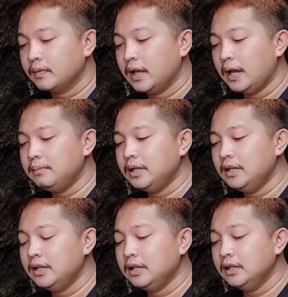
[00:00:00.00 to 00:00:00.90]
I'm
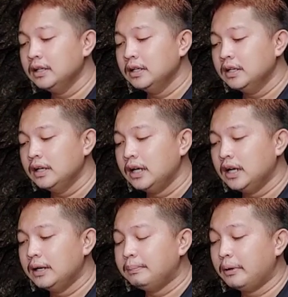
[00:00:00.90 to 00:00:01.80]
gonna
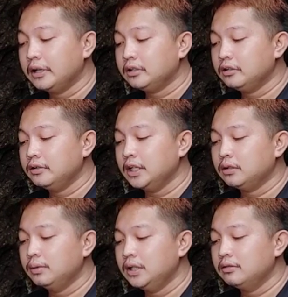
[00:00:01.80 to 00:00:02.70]
partner it
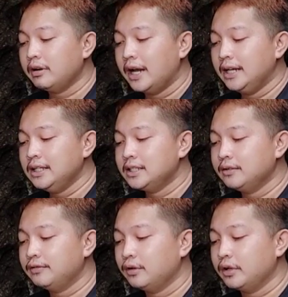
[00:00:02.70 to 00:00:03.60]
with rice,
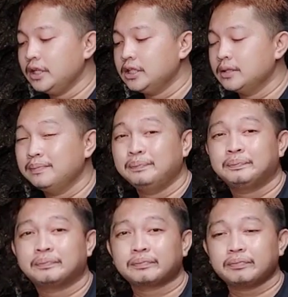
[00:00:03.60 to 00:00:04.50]
of course.
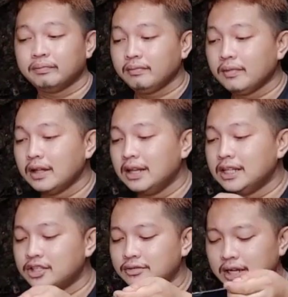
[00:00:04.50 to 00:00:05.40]

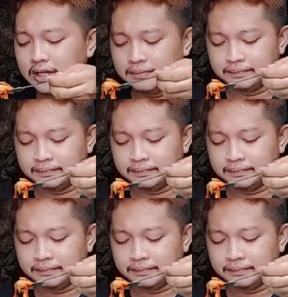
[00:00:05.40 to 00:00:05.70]
Let's try.